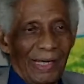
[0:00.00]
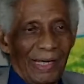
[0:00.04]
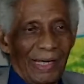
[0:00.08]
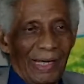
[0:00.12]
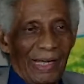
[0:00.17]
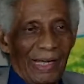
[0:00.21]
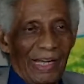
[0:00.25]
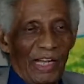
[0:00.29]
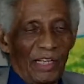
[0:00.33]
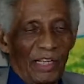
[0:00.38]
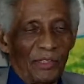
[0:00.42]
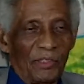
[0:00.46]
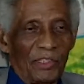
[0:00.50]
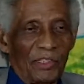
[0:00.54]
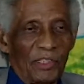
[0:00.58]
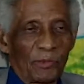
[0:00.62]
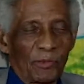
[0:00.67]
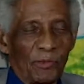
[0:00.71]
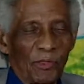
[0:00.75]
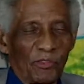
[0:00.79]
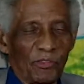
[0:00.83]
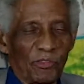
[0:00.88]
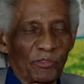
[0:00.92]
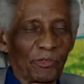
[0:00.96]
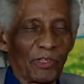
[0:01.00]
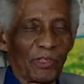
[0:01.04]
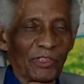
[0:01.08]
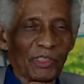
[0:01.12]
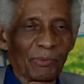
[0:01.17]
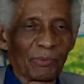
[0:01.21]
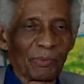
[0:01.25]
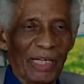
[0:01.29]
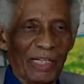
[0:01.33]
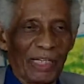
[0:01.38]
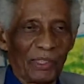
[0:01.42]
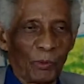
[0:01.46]
And it was
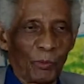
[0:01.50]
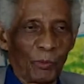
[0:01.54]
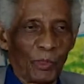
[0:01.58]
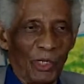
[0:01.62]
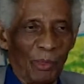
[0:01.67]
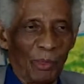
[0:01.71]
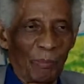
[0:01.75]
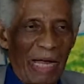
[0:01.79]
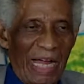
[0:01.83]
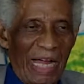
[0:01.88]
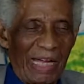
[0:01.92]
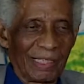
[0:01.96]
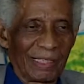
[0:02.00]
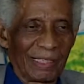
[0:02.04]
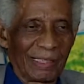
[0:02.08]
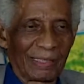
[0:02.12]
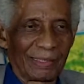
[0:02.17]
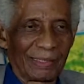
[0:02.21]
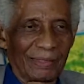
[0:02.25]
funded by the World Bank,